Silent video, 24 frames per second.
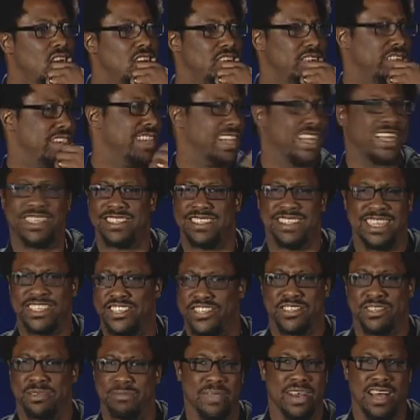It's like, isn't that
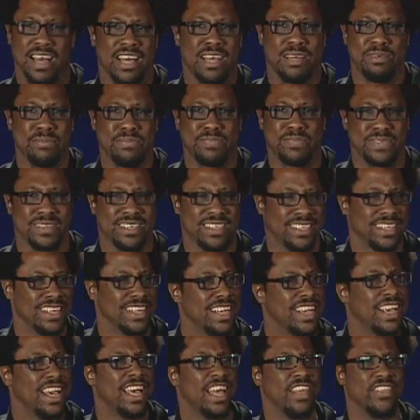just a mom?
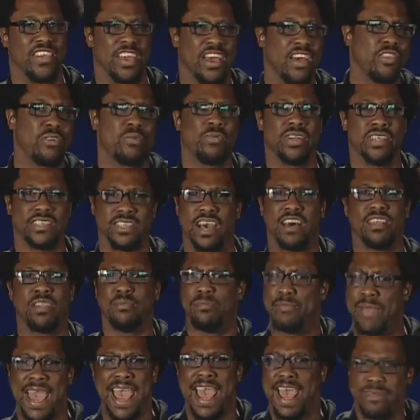The other one is called a
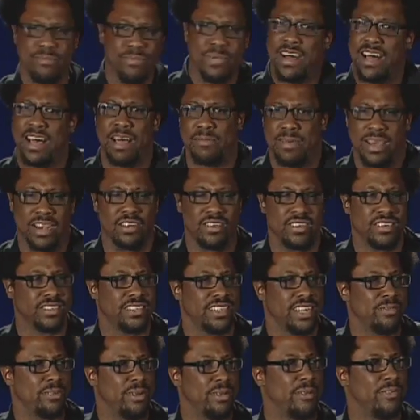bad mom. I don't
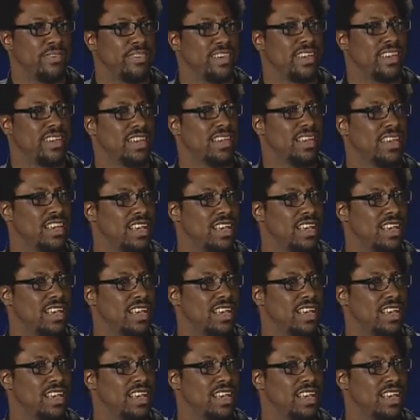understand why we have to.